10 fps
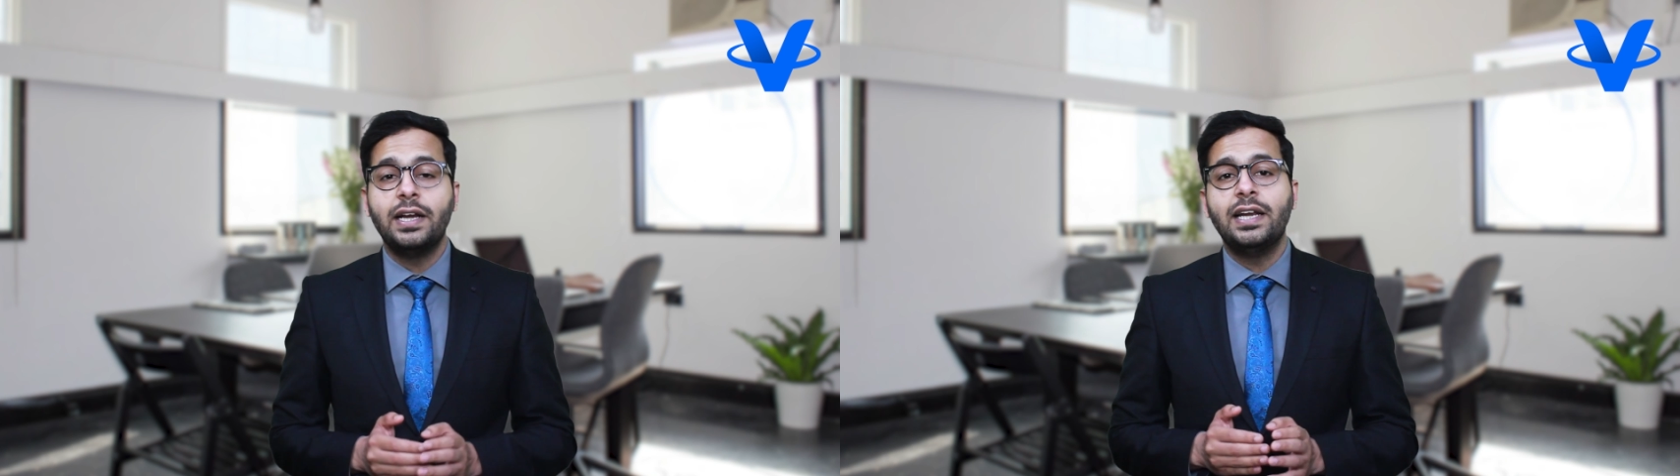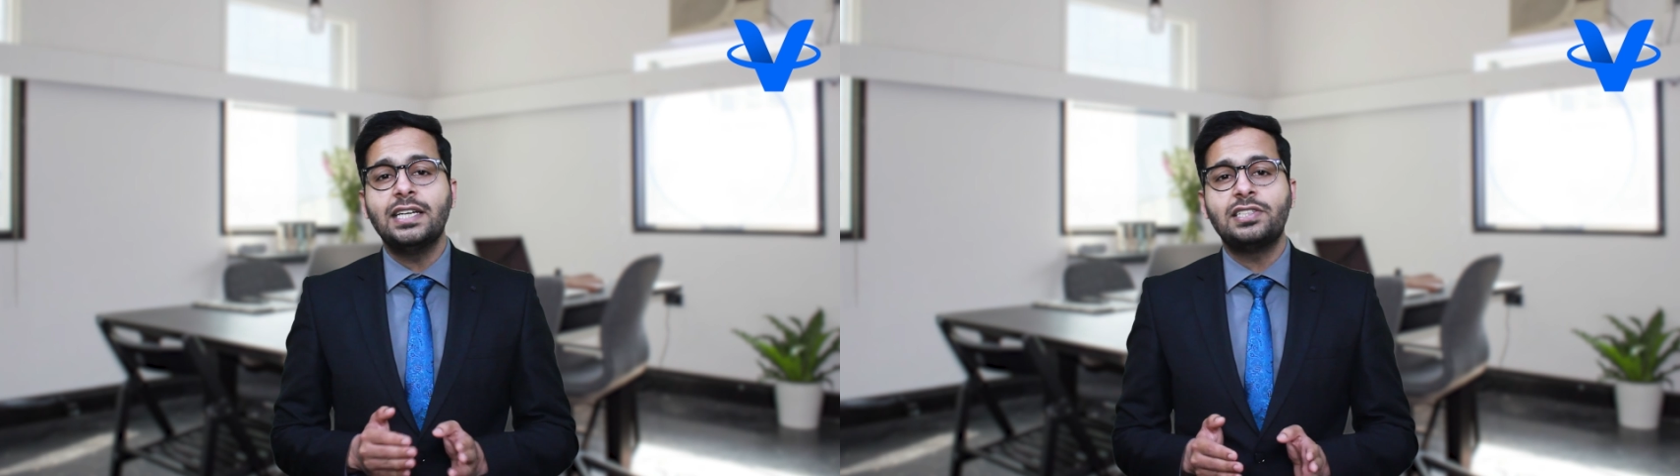
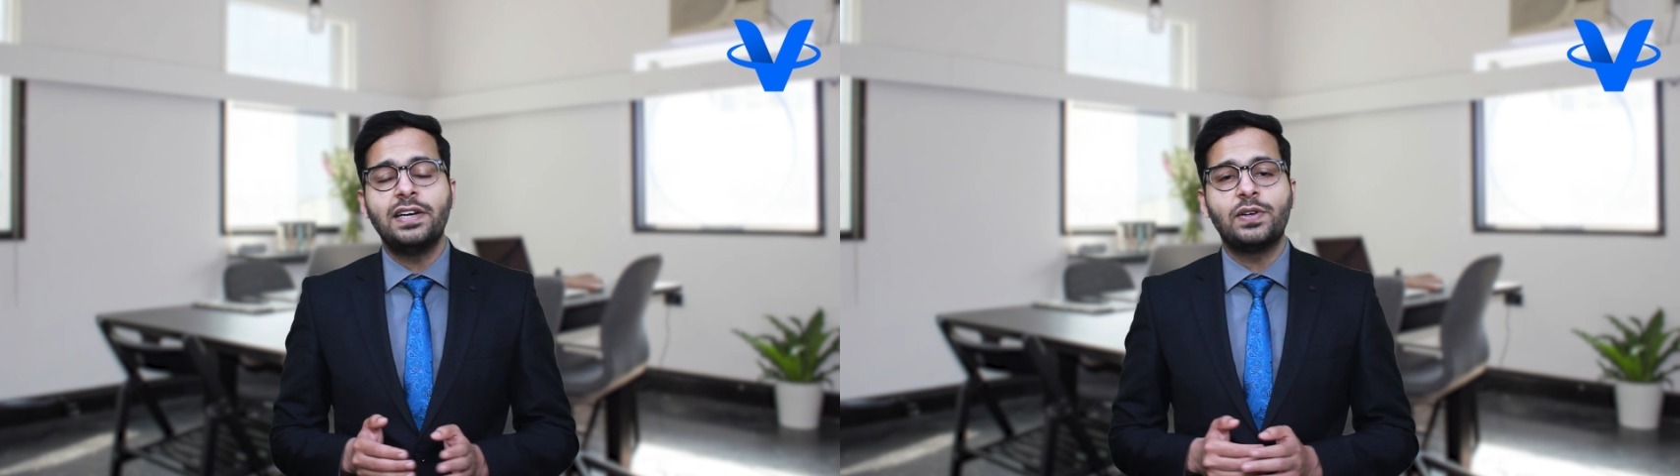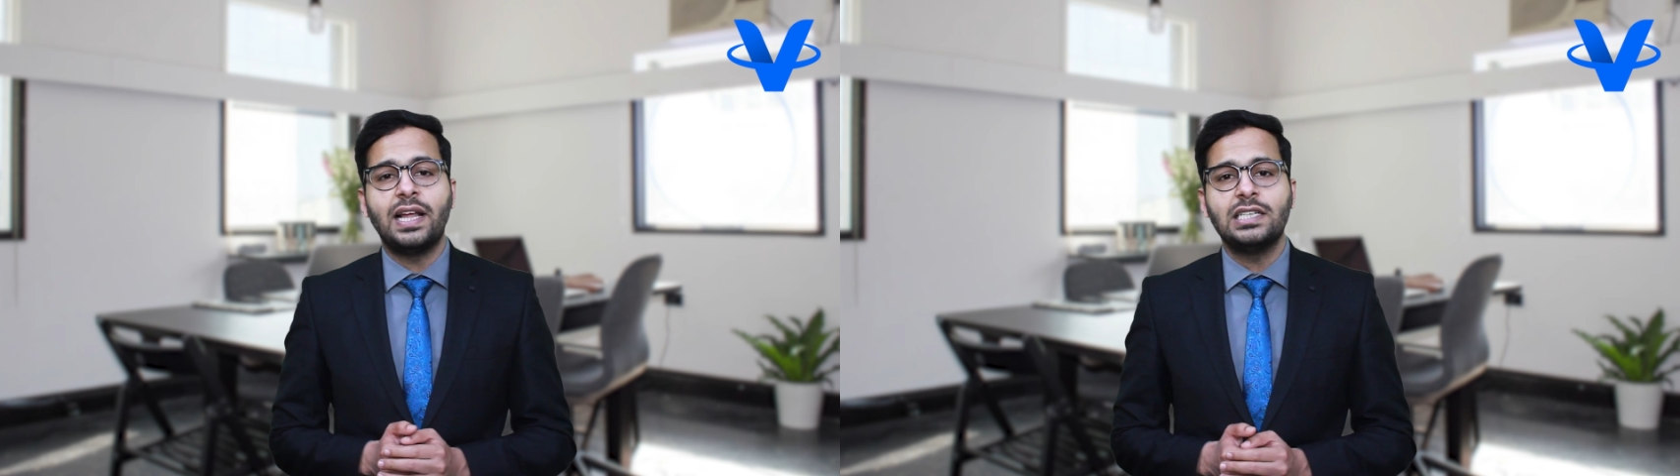
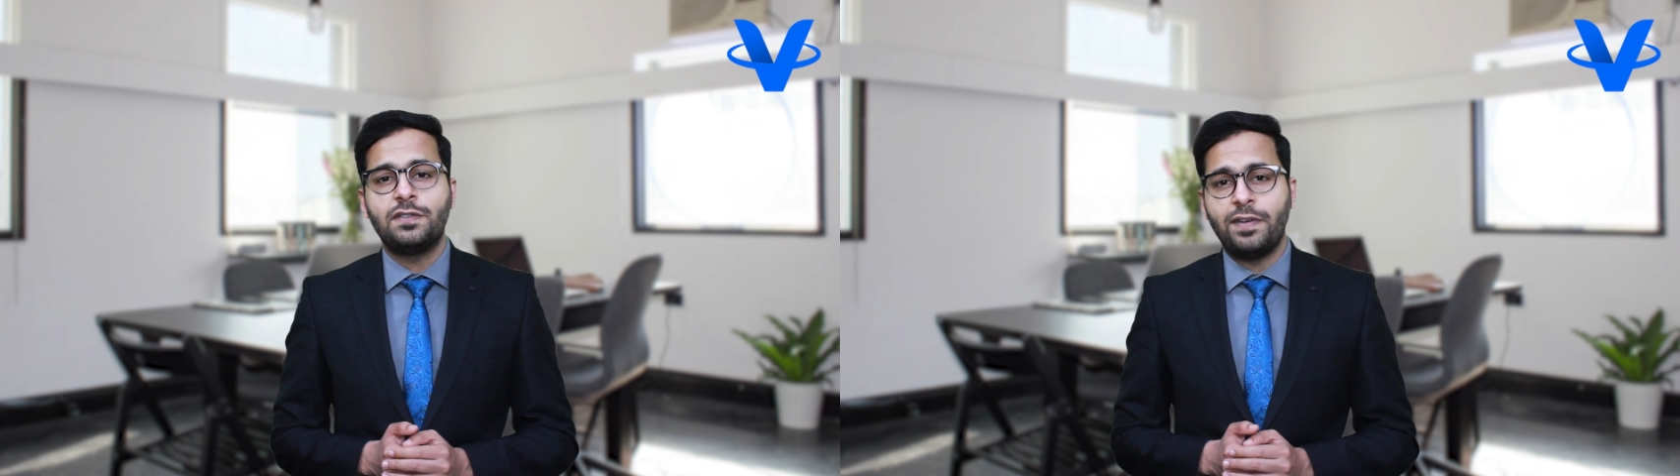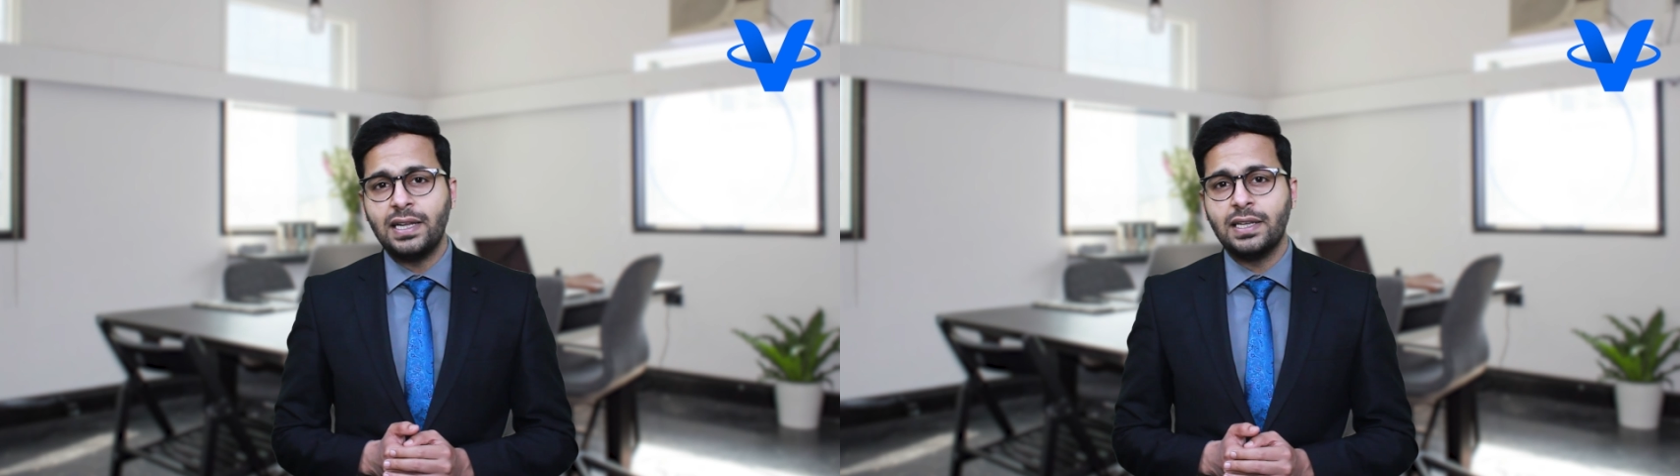
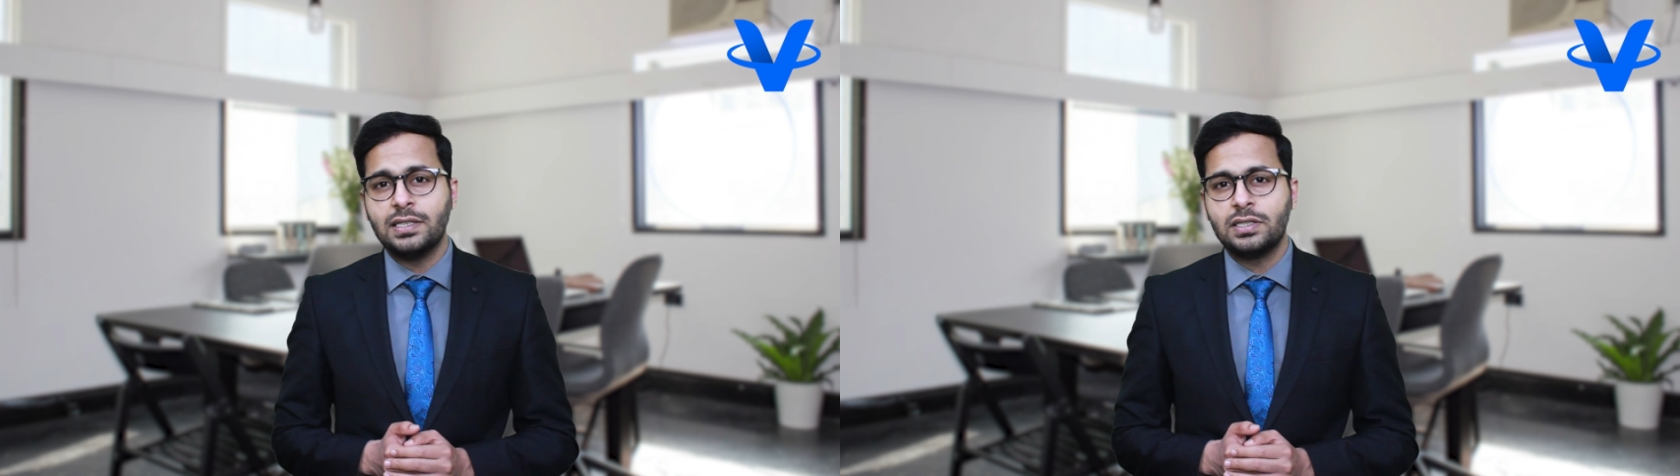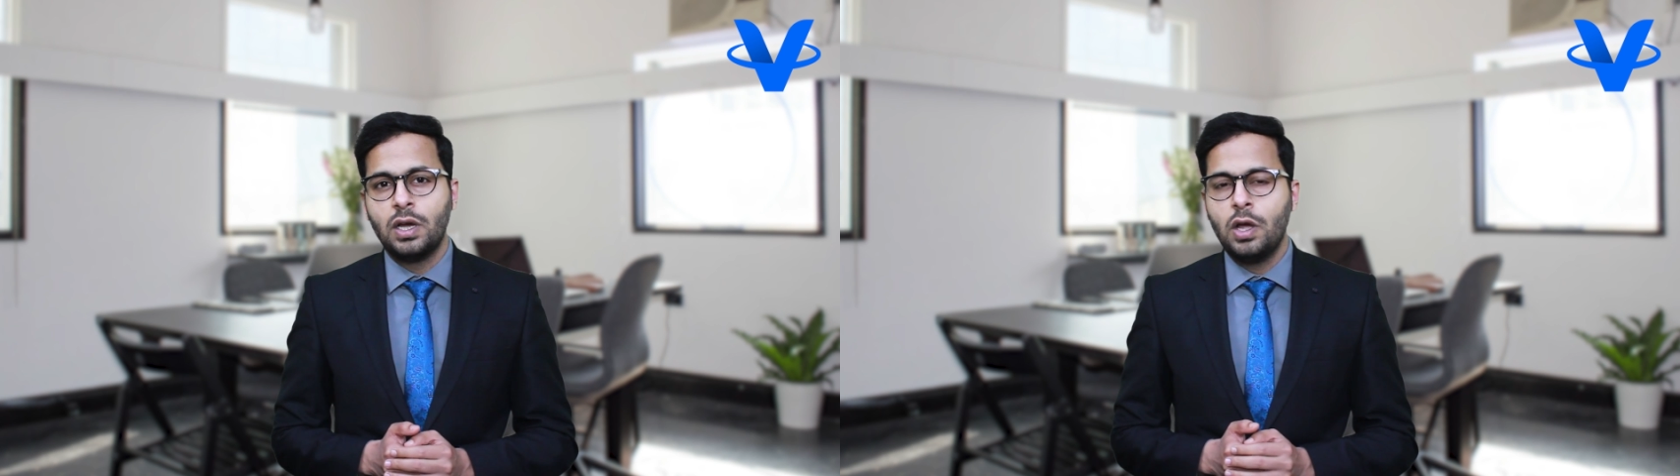decentralized
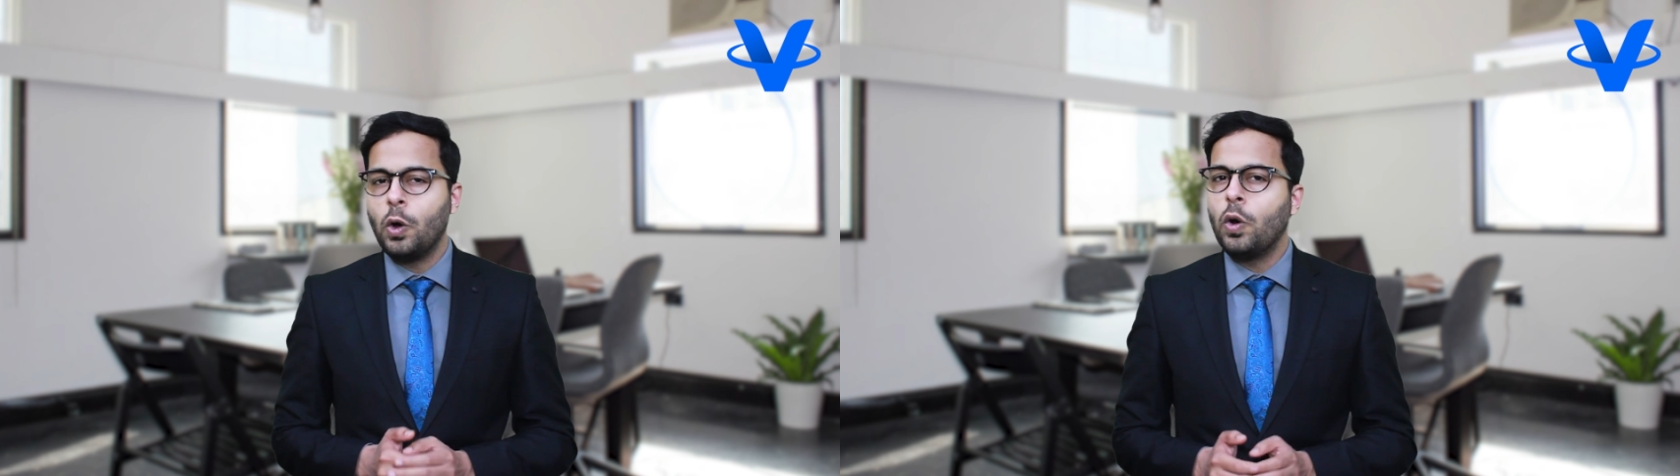finance